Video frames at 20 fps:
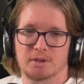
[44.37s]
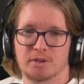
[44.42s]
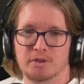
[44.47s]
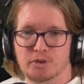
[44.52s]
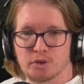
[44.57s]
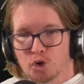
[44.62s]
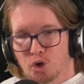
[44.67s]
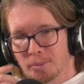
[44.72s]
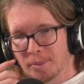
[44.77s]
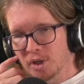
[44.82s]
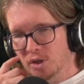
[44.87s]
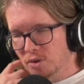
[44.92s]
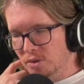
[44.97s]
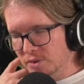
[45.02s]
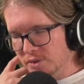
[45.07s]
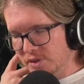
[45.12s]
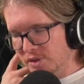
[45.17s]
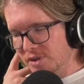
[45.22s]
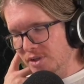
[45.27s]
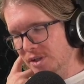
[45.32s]

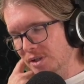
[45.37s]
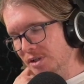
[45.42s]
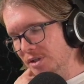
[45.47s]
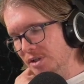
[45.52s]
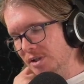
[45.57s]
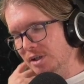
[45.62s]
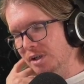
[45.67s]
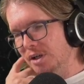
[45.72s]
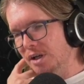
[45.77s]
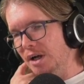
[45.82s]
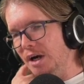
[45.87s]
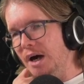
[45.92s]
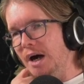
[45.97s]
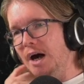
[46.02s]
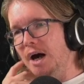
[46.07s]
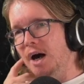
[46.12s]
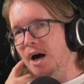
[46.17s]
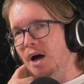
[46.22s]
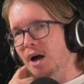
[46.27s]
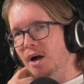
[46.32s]
Sawmills
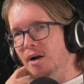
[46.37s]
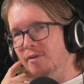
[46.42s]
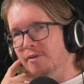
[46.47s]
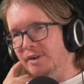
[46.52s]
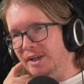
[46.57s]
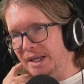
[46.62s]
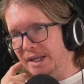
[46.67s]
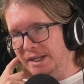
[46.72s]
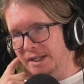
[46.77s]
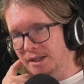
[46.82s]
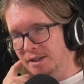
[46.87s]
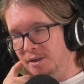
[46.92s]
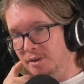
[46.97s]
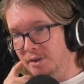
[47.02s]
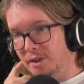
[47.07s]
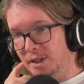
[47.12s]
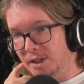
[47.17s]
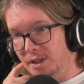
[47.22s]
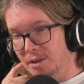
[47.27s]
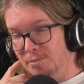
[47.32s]
for getting
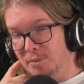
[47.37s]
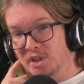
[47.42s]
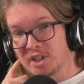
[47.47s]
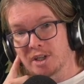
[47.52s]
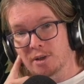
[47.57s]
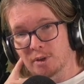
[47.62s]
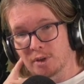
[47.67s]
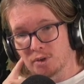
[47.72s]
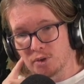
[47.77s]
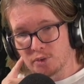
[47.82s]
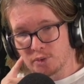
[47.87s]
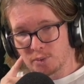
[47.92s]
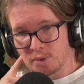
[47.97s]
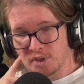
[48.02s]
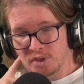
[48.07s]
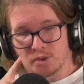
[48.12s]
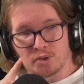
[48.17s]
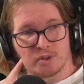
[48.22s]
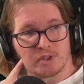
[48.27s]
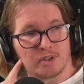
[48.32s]
the materials
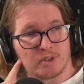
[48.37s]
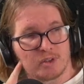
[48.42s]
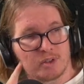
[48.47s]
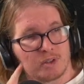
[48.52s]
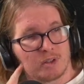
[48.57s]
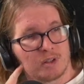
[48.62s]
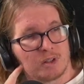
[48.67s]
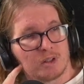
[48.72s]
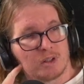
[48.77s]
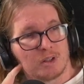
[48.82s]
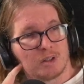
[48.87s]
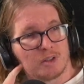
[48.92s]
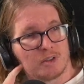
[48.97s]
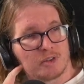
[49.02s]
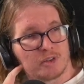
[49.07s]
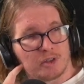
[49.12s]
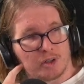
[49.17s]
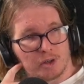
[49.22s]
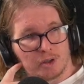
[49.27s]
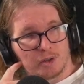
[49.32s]
resources.
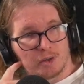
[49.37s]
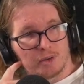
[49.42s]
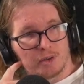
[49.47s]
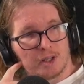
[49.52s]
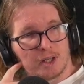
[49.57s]
So